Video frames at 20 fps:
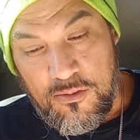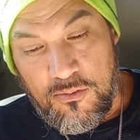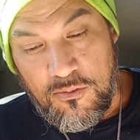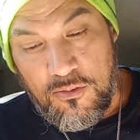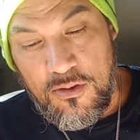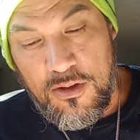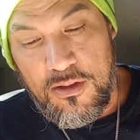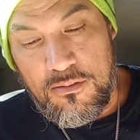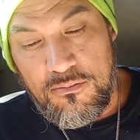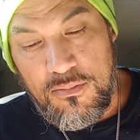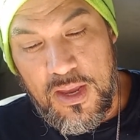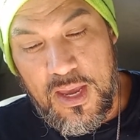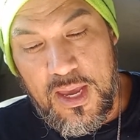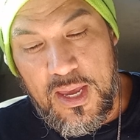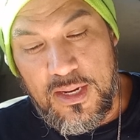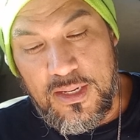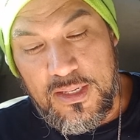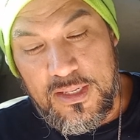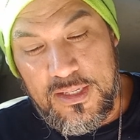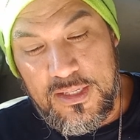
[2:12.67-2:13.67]
What
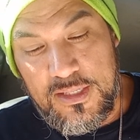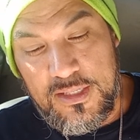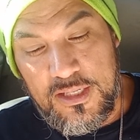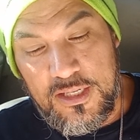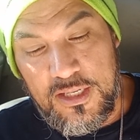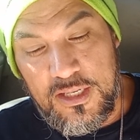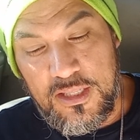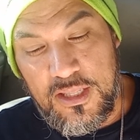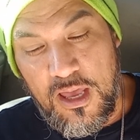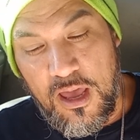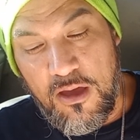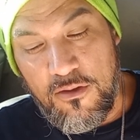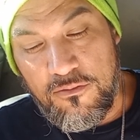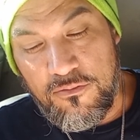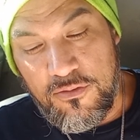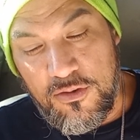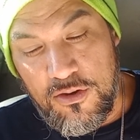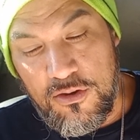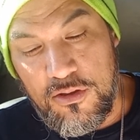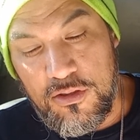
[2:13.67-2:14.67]
man is he that
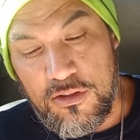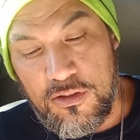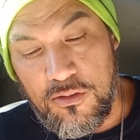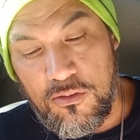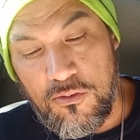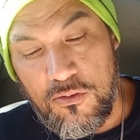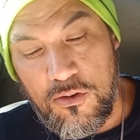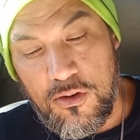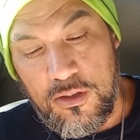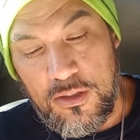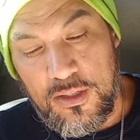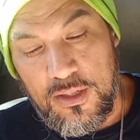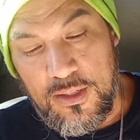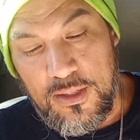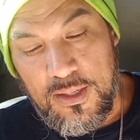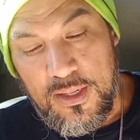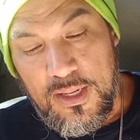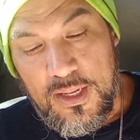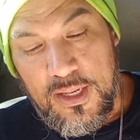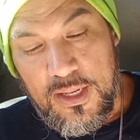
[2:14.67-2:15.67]
feareth the Lord?
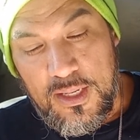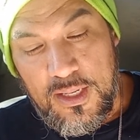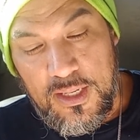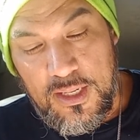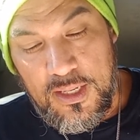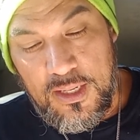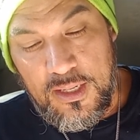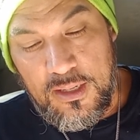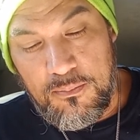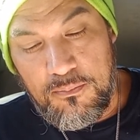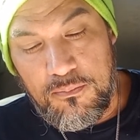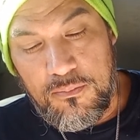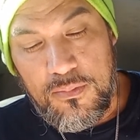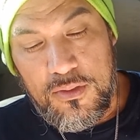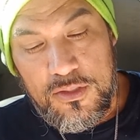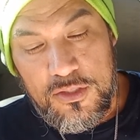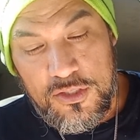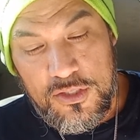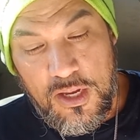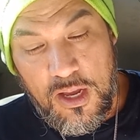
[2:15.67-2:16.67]
Him
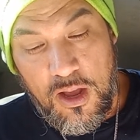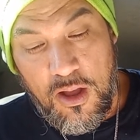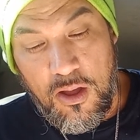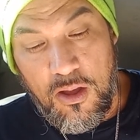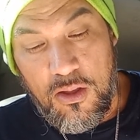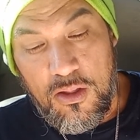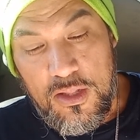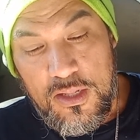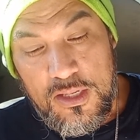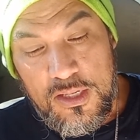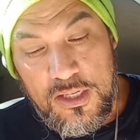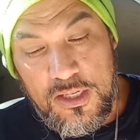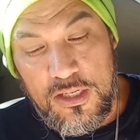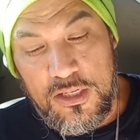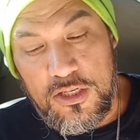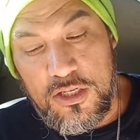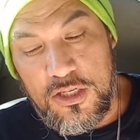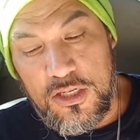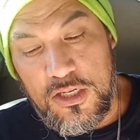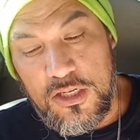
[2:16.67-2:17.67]
shall
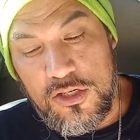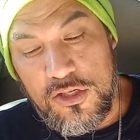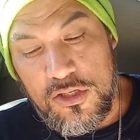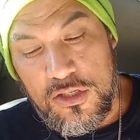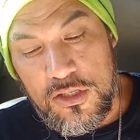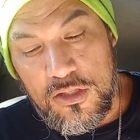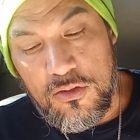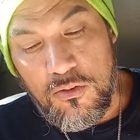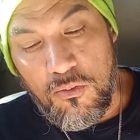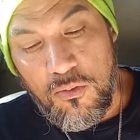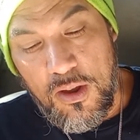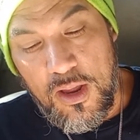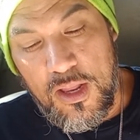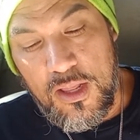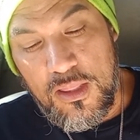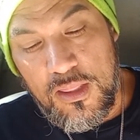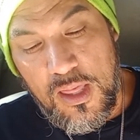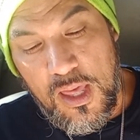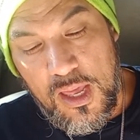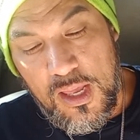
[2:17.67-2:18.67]
he teach in the
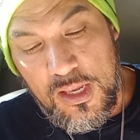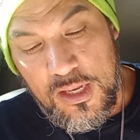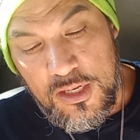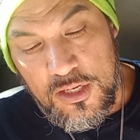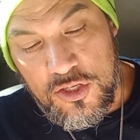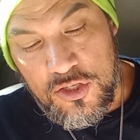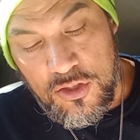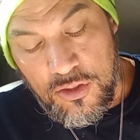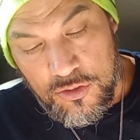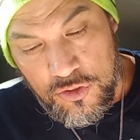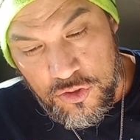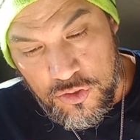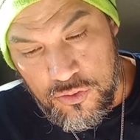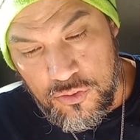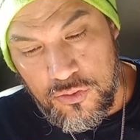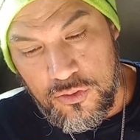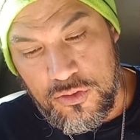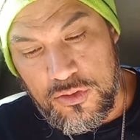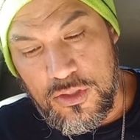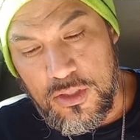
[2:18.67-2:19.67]
way that he shall
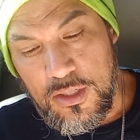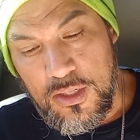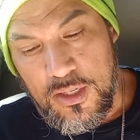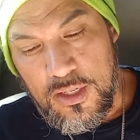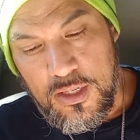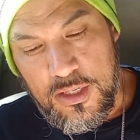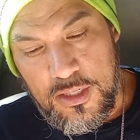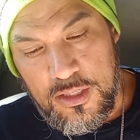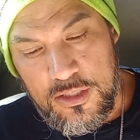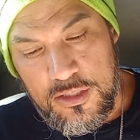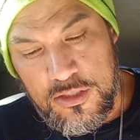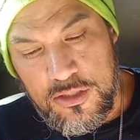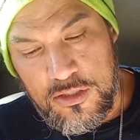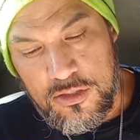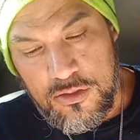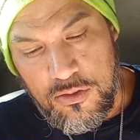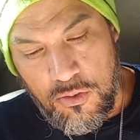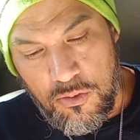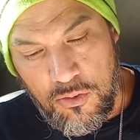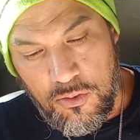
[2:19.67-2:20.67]
choose. His
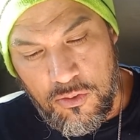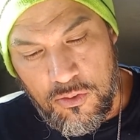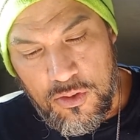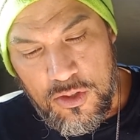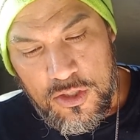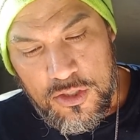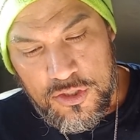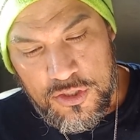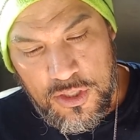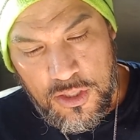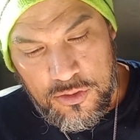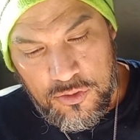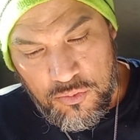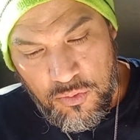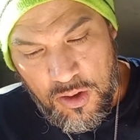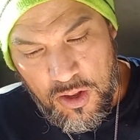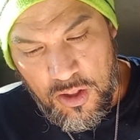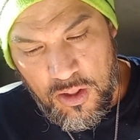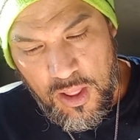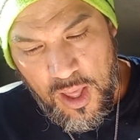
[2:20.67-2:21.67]
soul shall
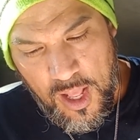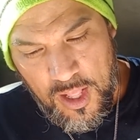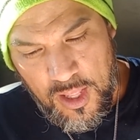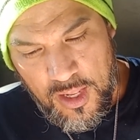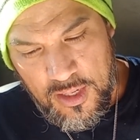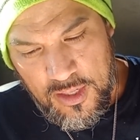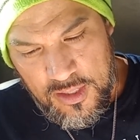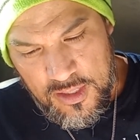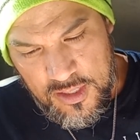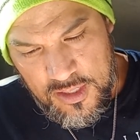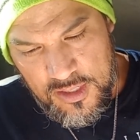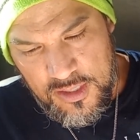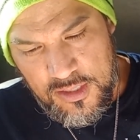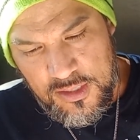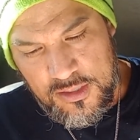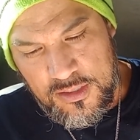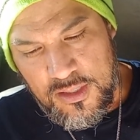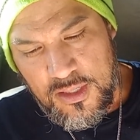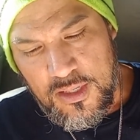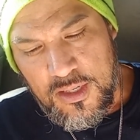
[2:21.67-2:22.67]
dwell at
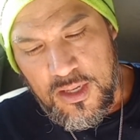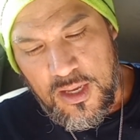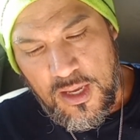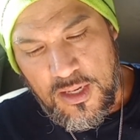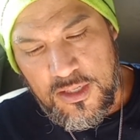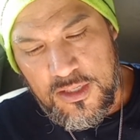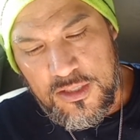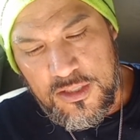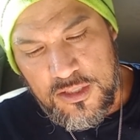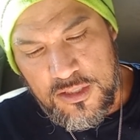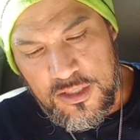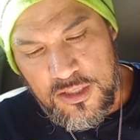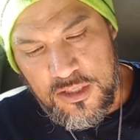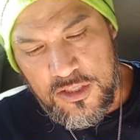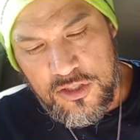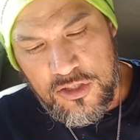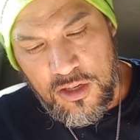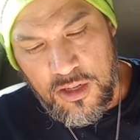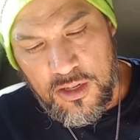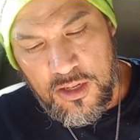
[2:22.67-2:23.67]
ease, and his
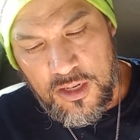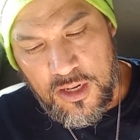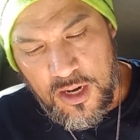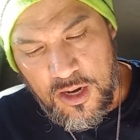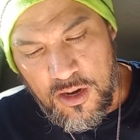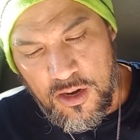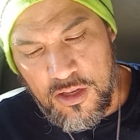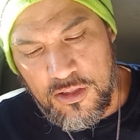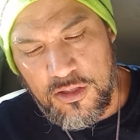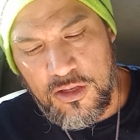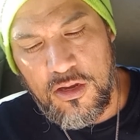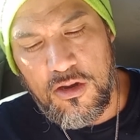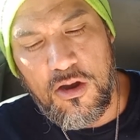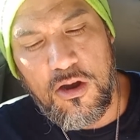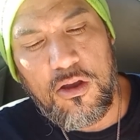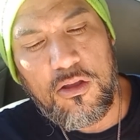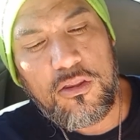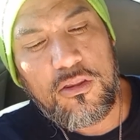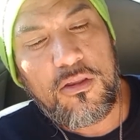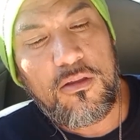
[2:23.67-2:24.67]
seed shall inherit the
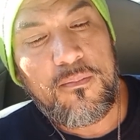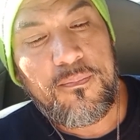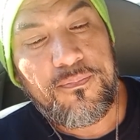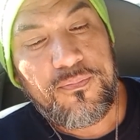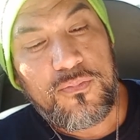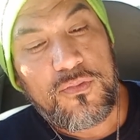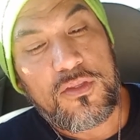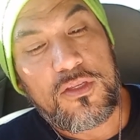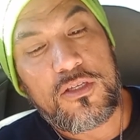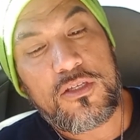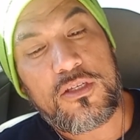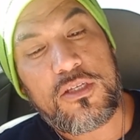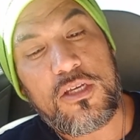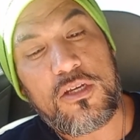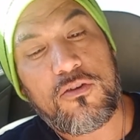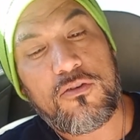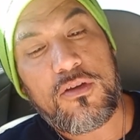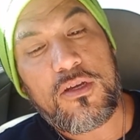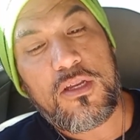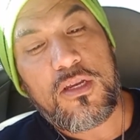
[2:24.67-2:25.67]
earth. The
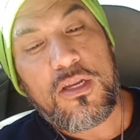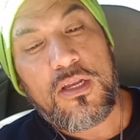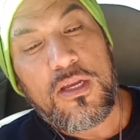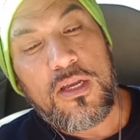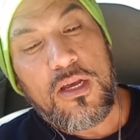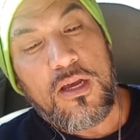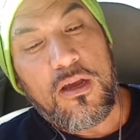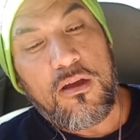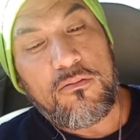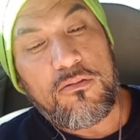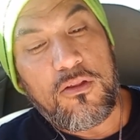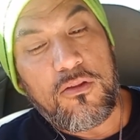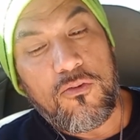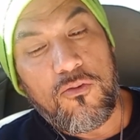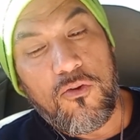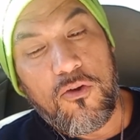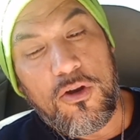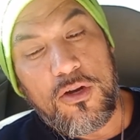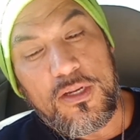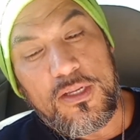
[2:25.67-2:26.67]
secret of the
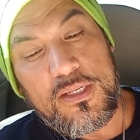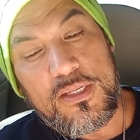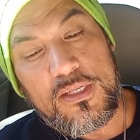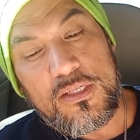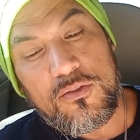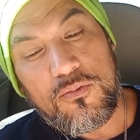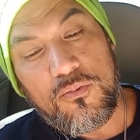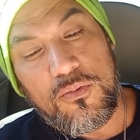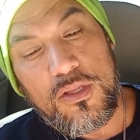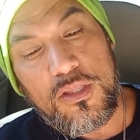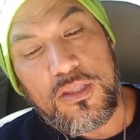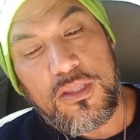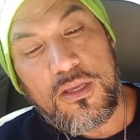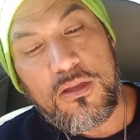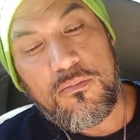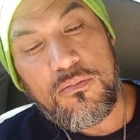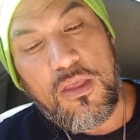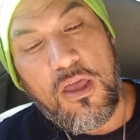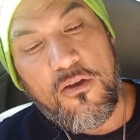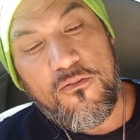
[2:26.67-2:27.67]
Lord is with
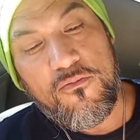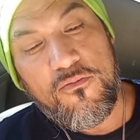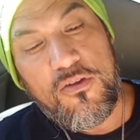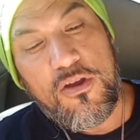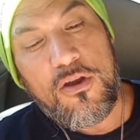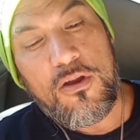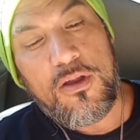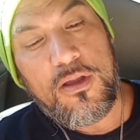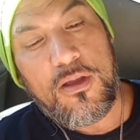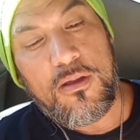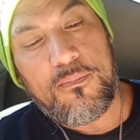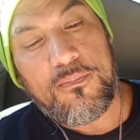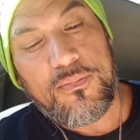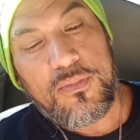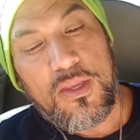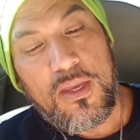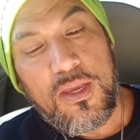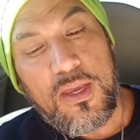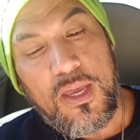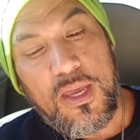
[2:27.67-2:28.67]
them that fear him,
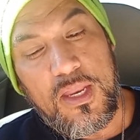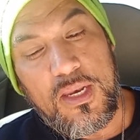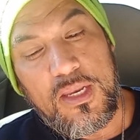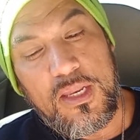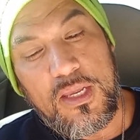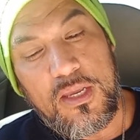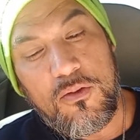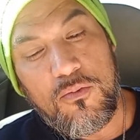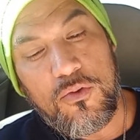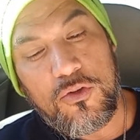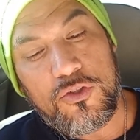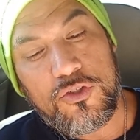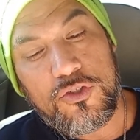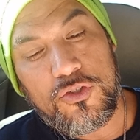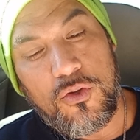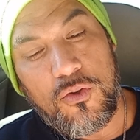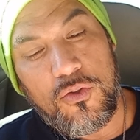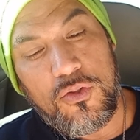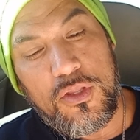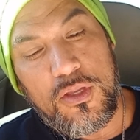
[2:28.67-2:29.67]
and he will
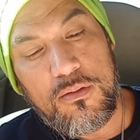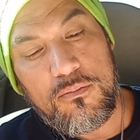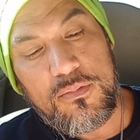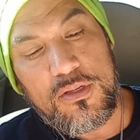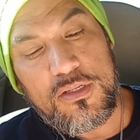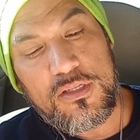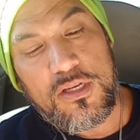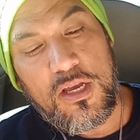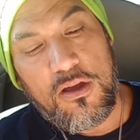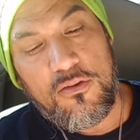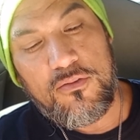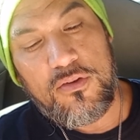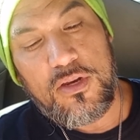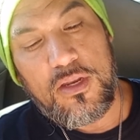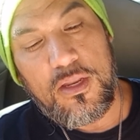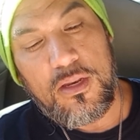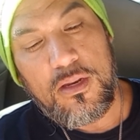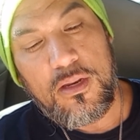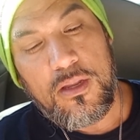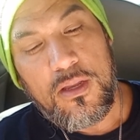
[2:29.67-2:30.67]
show them his
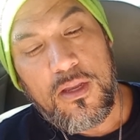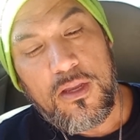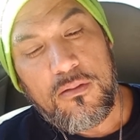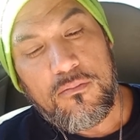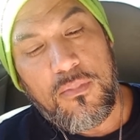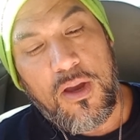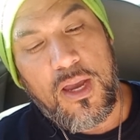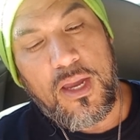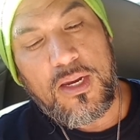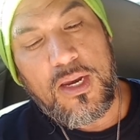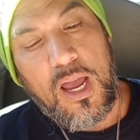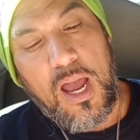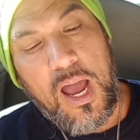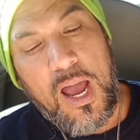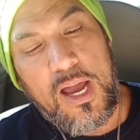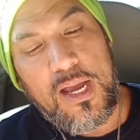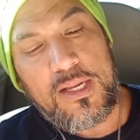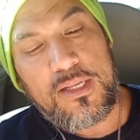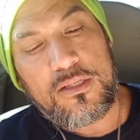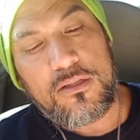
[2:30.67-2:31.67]
covenant. Mine
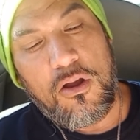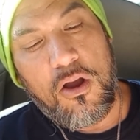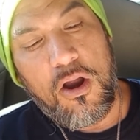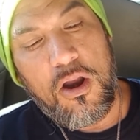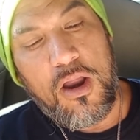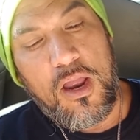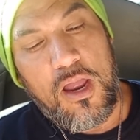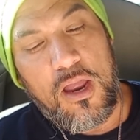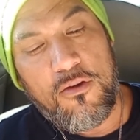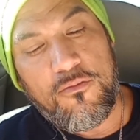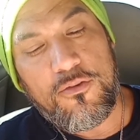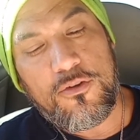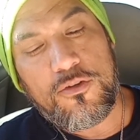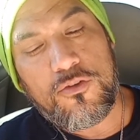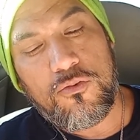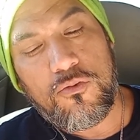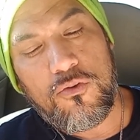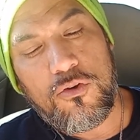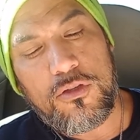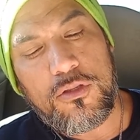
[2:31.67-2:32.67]
eyes are ever
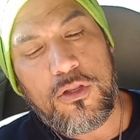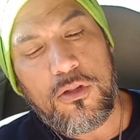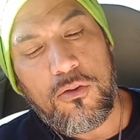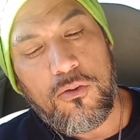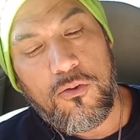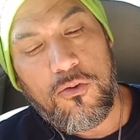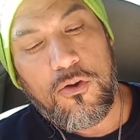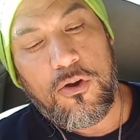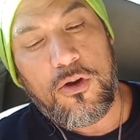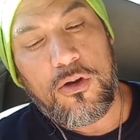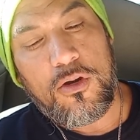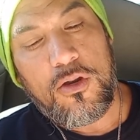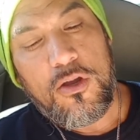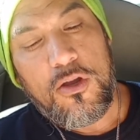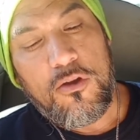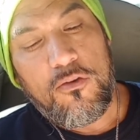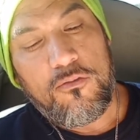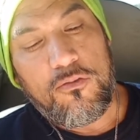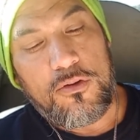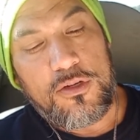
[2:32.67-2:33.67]
toward the Lord,
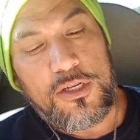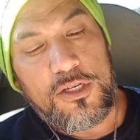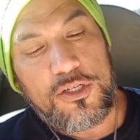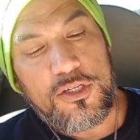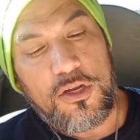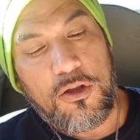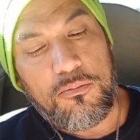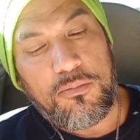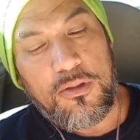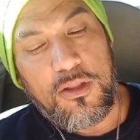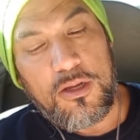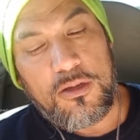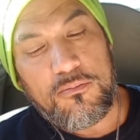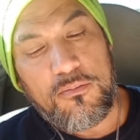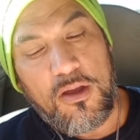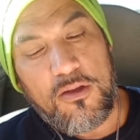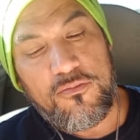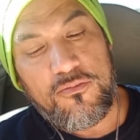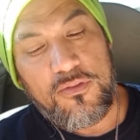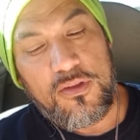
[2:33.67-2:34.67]
for he shall pluck
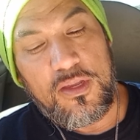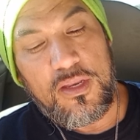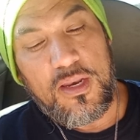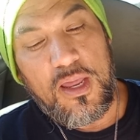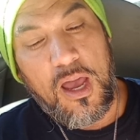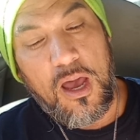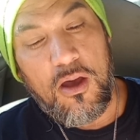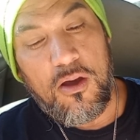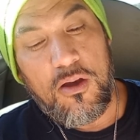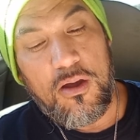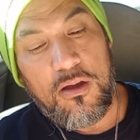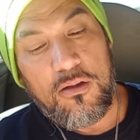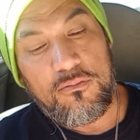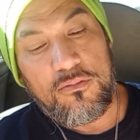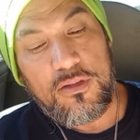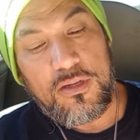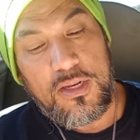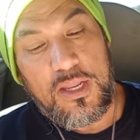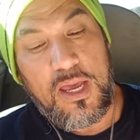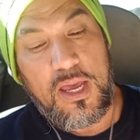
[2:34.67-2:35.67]
my feet out of
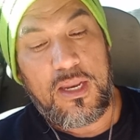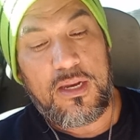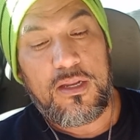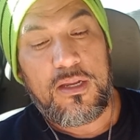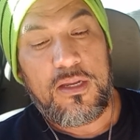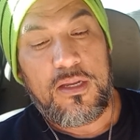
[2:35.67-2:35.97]
the net.